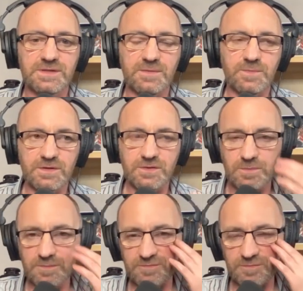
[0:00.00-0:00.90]
and what
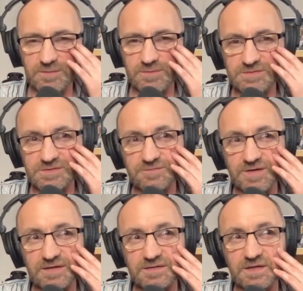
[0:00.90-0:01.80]
come up for me was the
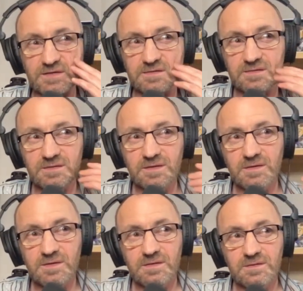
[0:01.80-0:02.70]
fact that
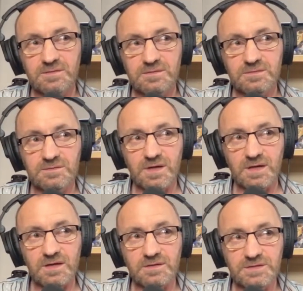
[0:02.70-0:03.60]

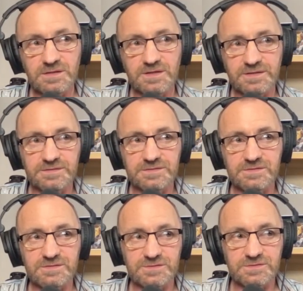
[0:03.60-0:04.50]
along the
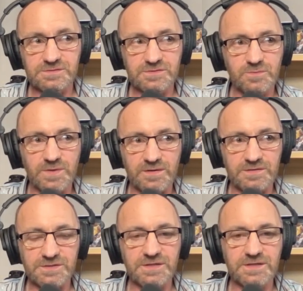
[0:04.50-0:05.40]
lines somewhere
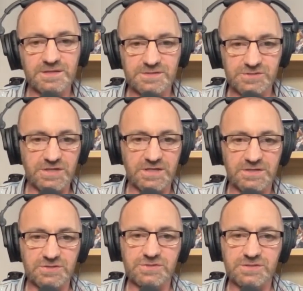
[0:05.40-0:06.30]
psyches
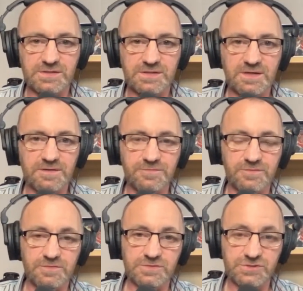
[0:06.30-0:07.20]
changed, and
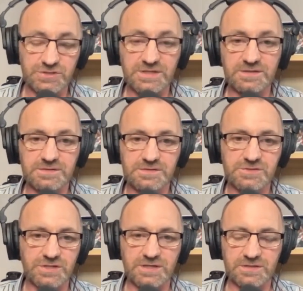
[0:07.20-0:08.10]
therefore genes
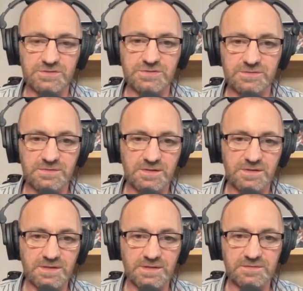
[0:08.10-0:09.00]
changed.
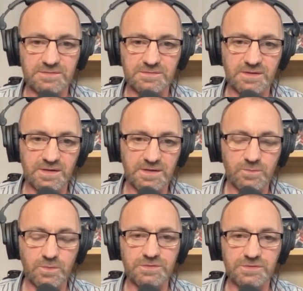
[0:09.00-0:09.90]
And I I
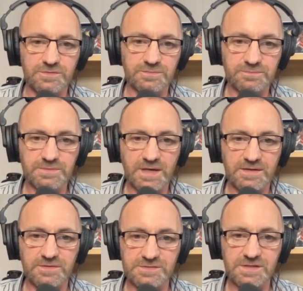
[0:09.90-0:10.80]
wonder,
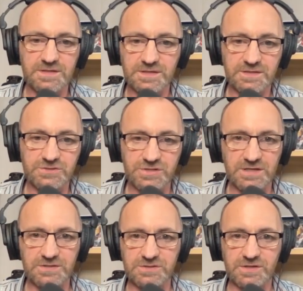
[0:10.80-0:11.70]
can our psyche
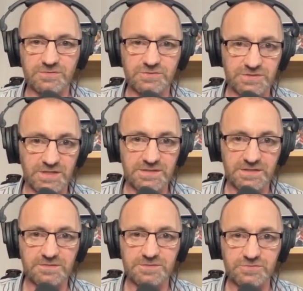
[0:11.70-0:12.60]
change our
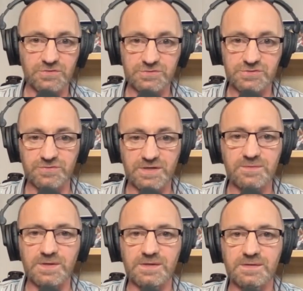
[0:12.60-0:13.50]
genetic structure
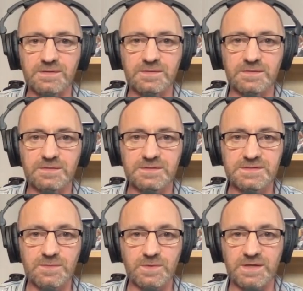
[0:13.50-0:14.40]
anyway? Is
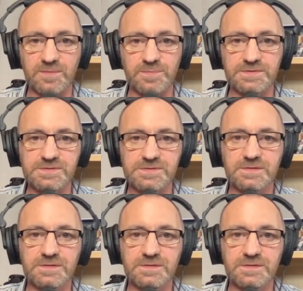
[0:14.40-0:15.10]
that what happens?